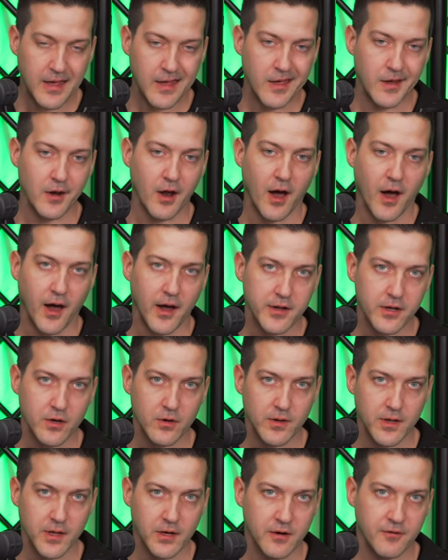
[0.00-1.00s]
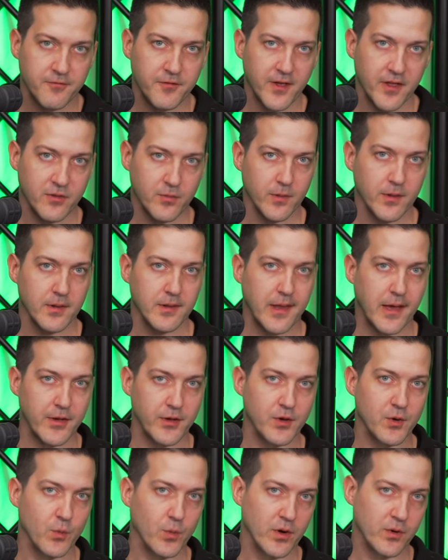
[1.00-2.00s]
an audio interface will allow
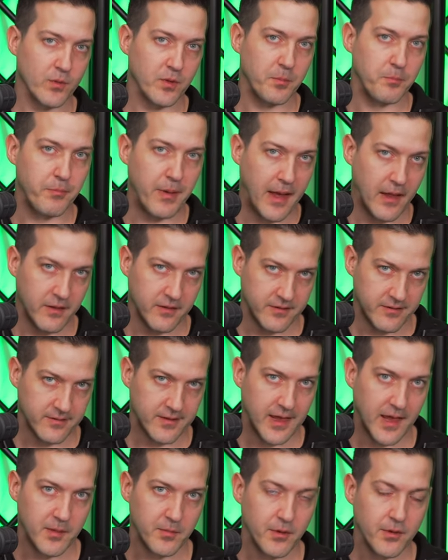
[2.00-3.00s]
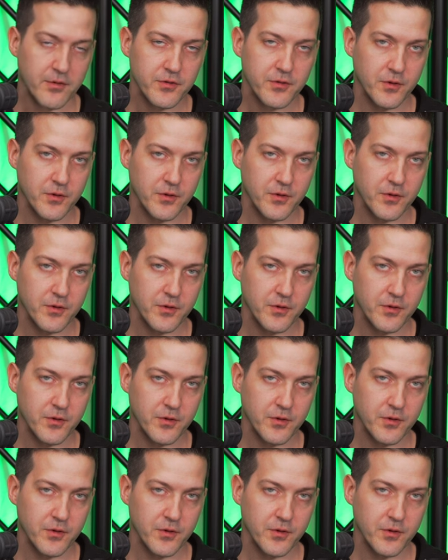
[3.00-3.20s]
you to work with balanced cable.